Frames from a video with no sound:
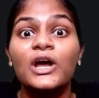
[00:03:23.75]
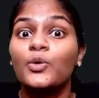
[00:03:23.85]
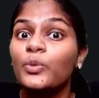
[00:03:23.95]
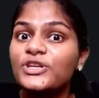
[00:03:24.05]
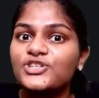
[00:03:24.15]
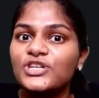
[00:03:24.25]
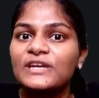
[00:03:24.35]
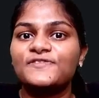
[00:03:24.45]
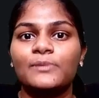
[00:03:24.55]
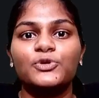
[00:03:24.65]
which if
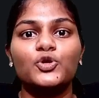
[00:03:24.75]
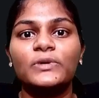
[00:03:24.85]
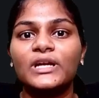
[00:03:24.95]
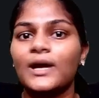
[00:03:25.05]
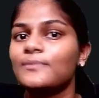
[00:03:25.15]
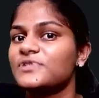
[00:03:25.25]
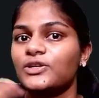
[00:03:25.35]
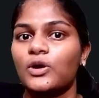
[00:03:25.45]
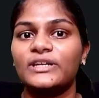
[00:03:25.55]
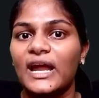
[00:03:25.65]
some human comes in
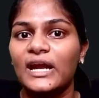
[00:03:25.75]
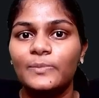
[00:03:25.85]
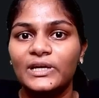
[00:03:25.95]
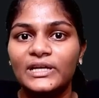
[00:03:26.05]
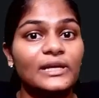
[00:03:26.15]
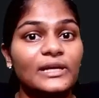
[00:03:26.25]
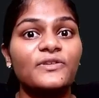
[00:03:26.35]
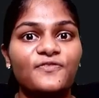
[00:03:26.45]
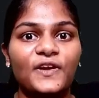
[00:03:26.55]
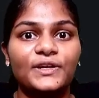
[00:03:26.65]
contact with, it can be
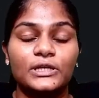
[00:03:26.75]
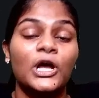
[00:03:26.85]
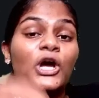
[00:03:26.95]
fatal.